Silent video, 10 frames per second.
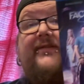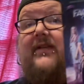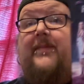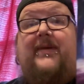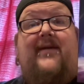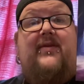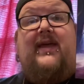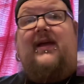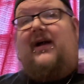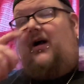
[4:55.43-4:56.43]
a slip and
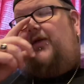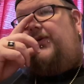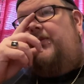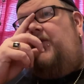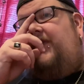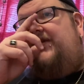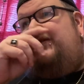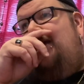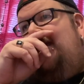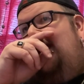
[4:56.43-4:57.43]
everything, all three movies.